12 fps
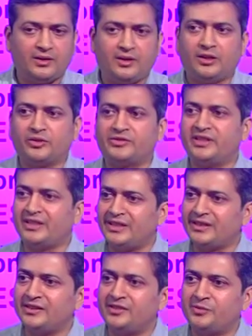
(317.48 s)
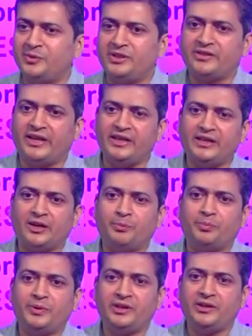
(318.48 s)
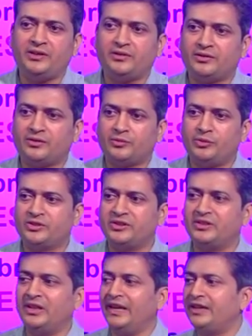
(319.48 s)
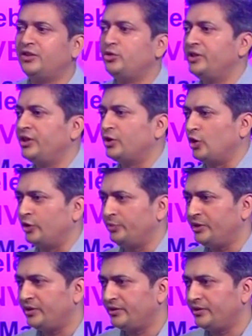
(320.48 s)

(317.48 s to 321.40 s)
Now cyclicals means any company which is linked to the economy.